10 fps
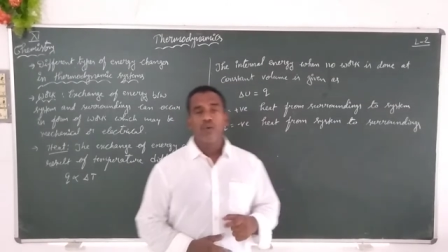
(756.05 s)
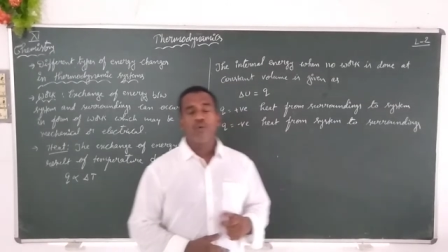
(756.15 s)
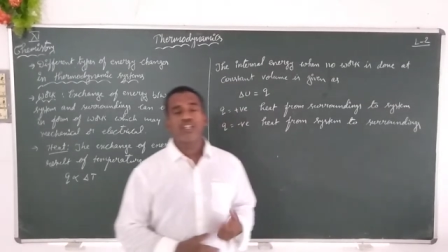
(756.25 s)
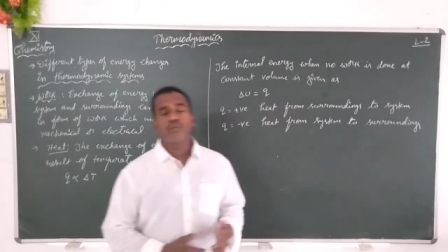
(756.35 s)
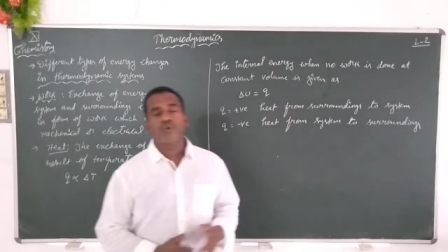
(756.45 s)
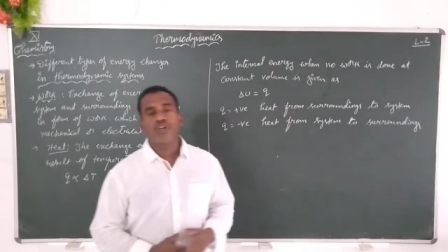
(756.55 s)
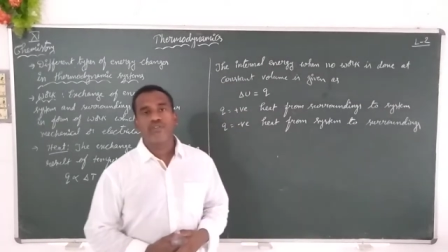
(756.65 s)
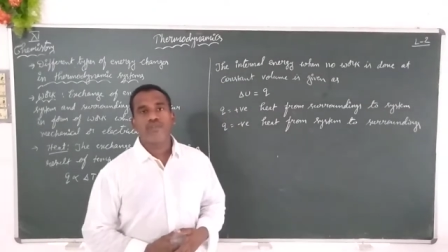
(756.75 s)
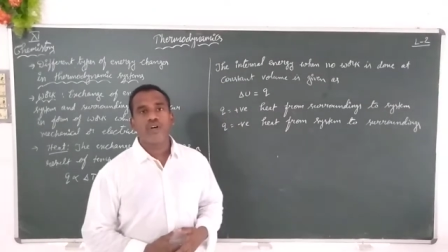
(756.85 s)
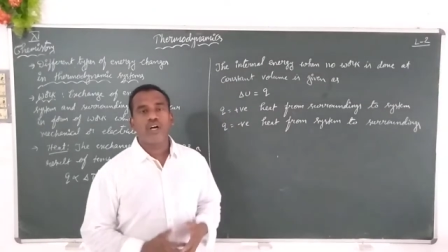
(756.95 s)
What is the word
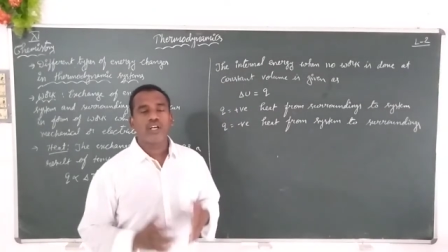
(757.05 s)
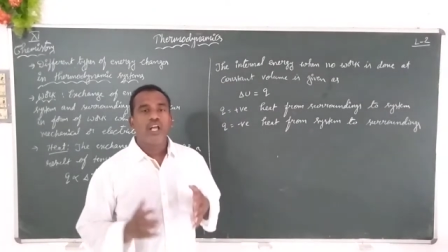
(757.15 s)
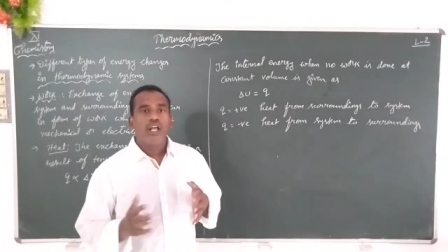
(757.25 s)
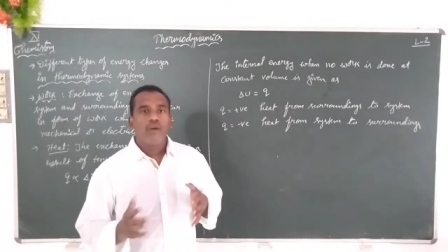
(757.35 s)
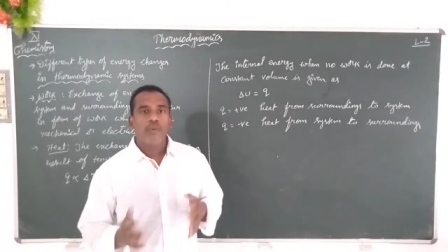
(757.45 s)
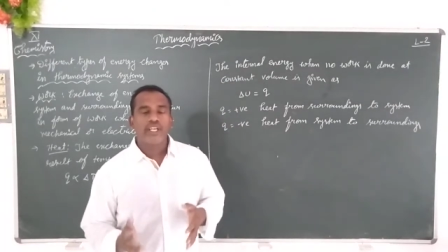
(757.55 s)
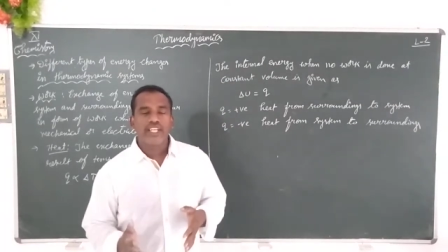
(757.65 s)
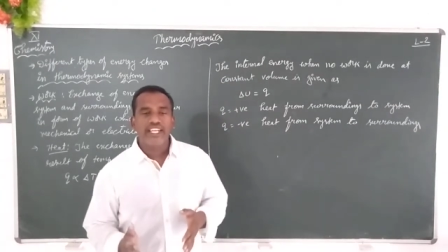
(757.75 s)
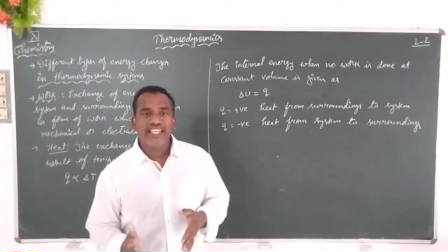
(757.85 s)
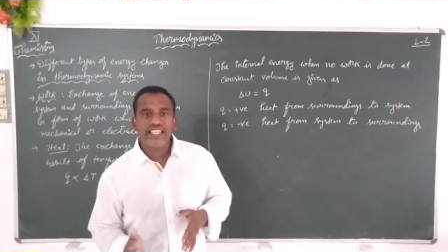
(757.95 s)
we got? When
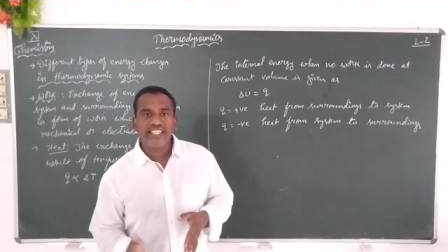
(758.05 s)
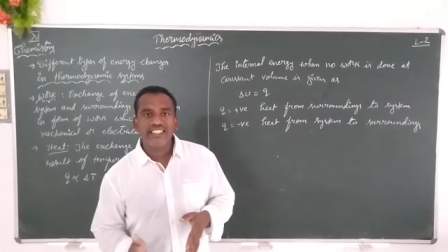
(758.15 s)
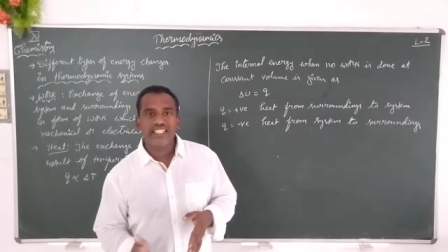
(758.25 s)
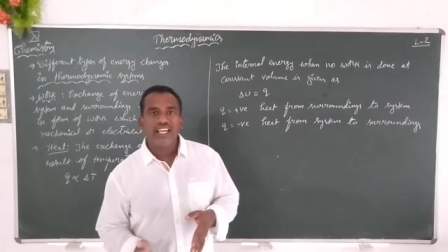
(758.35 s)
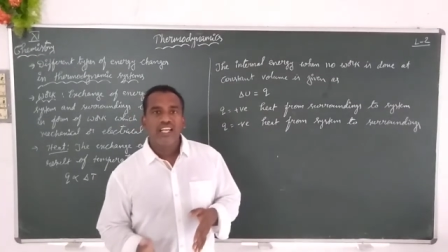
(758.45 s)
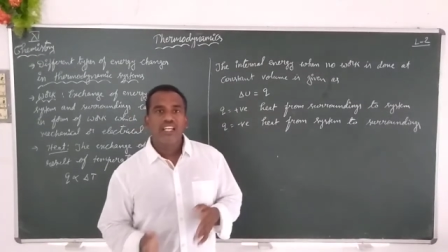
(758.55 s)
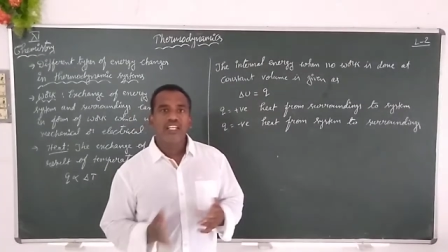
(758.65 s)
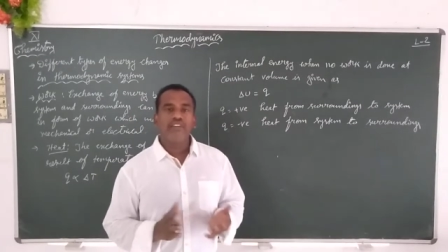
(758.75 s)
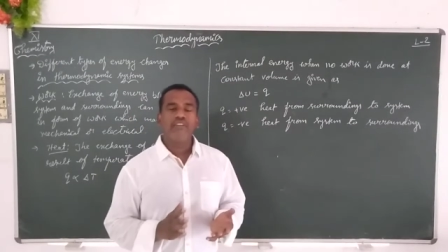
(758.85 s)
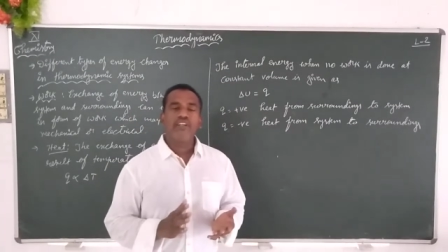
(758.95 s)
heat is
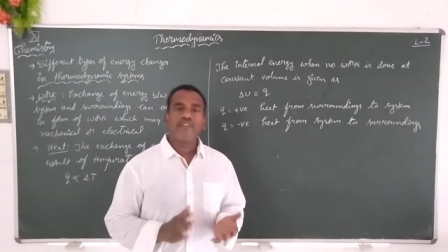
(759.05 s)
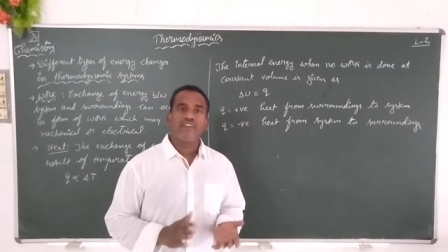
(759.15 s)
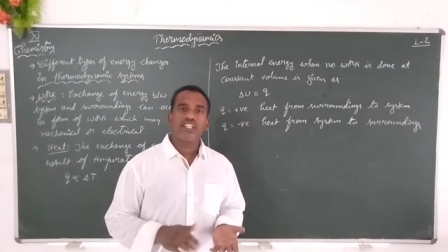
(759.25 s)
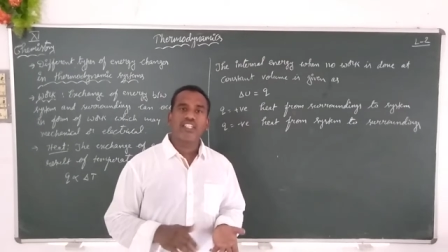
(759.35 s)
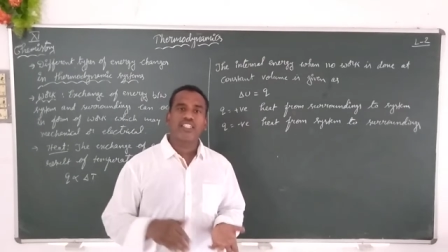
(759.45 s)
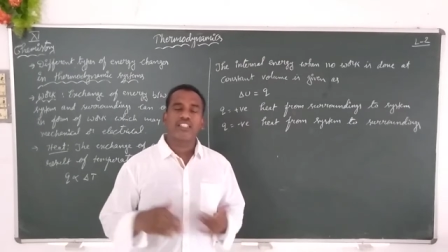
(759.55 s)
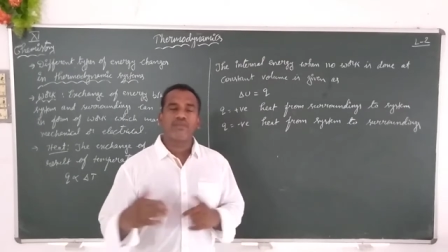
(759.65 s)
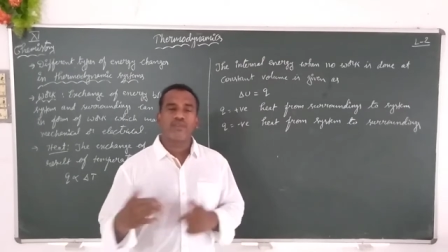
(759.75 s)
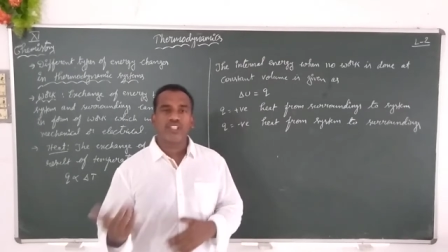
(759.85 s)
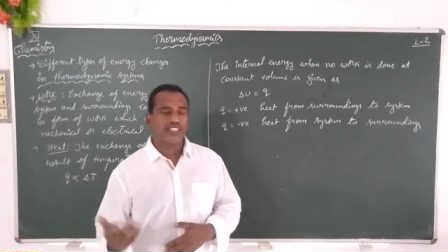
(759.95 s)
leaving from the system
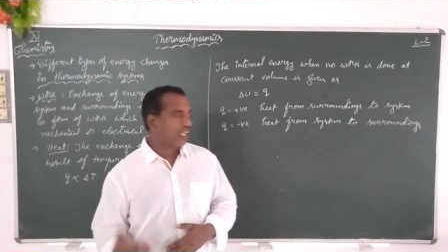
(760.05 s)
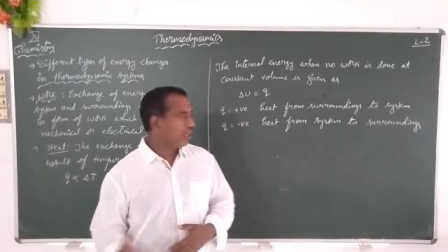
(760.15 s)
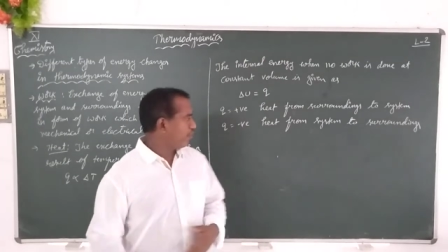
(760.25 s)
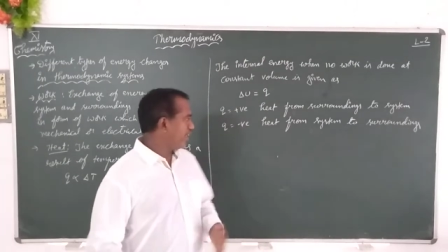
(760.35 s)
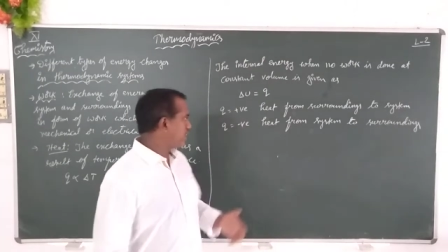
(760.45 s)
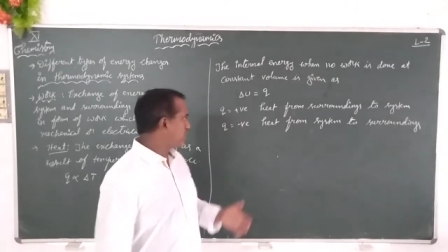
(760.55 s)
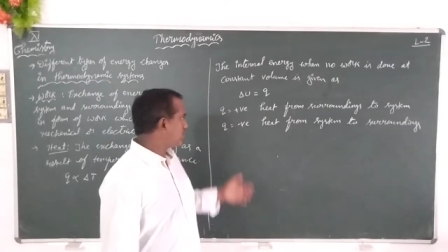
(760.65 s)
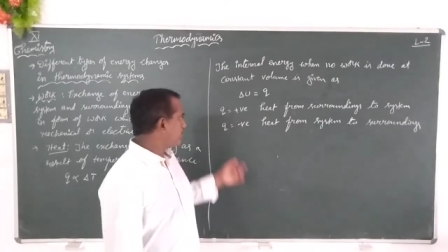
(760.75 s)
to the surroundings.